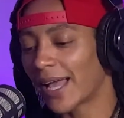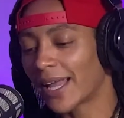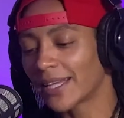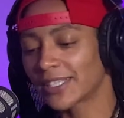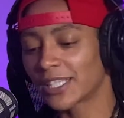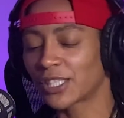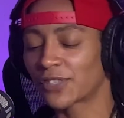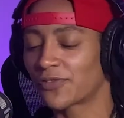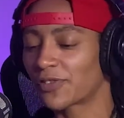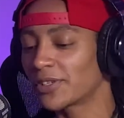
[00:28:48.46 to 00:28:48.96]
I
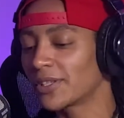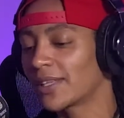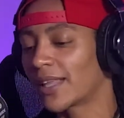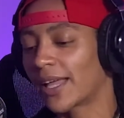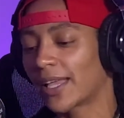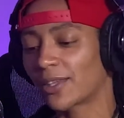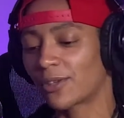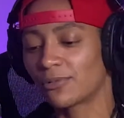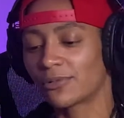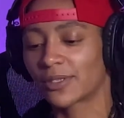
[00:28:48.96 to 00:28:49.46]
just feel
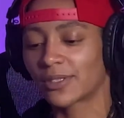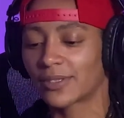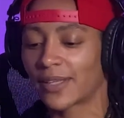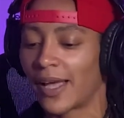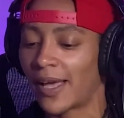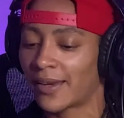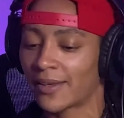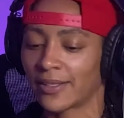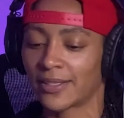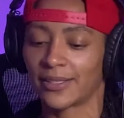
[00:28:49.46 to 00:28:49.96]
like you just
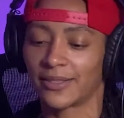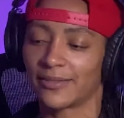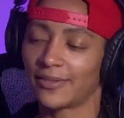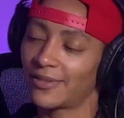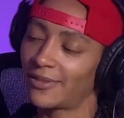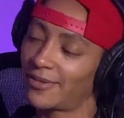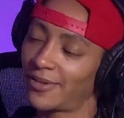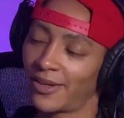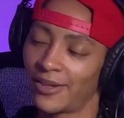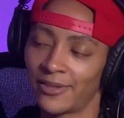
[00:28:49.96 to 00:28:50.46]
gotta,
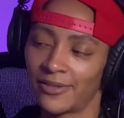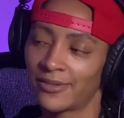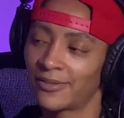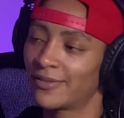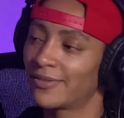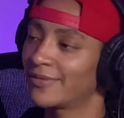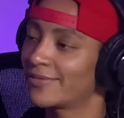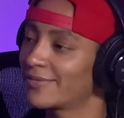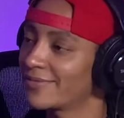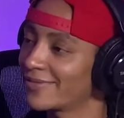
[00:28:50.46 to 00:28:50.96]
you know,
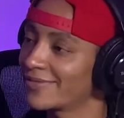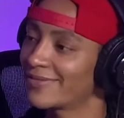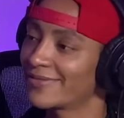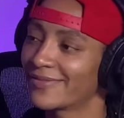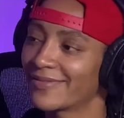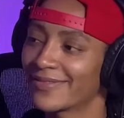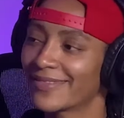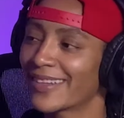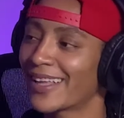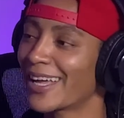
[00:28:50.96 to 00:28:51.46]

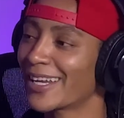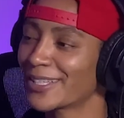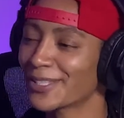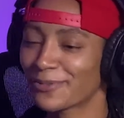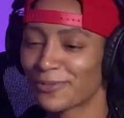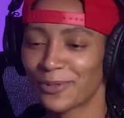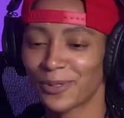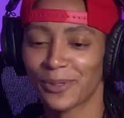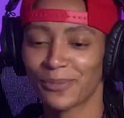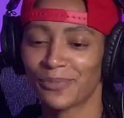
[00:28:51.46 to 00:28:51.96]
I just
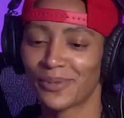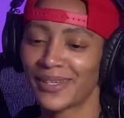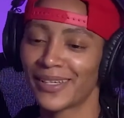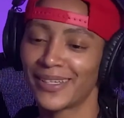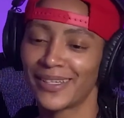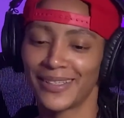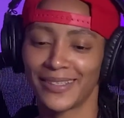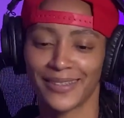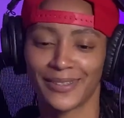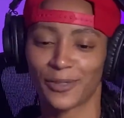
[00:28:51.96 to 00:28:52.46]
want to
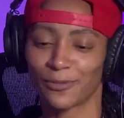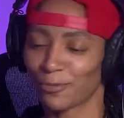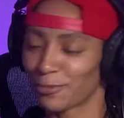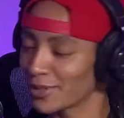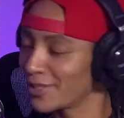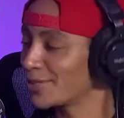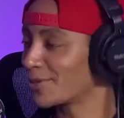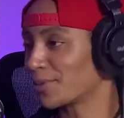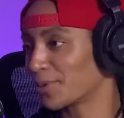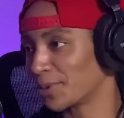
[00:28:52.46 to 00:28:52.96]
be a
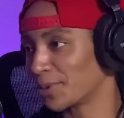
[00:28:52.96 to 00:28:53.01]
resource.